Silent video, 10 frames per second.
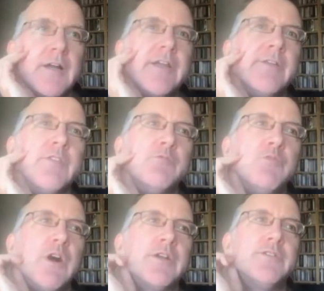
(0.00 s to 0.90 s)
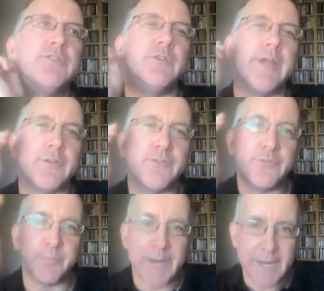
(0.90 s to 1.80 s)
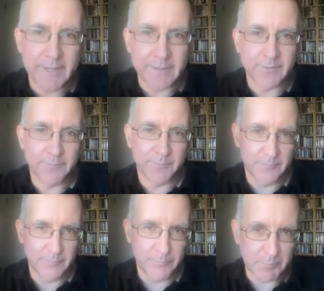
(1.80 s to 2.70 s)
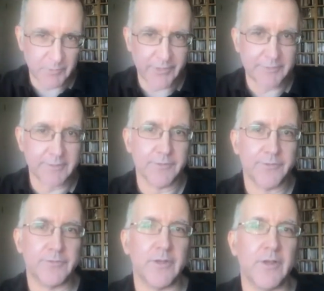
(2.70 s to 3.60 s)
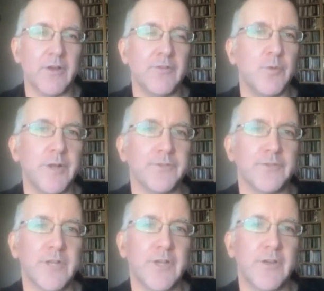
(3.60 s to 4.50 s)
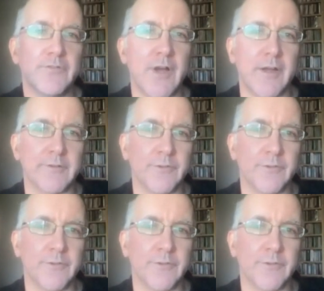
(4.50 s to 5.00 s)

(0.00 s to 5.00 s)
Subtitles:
in the book to expand people's ideas of what Wagner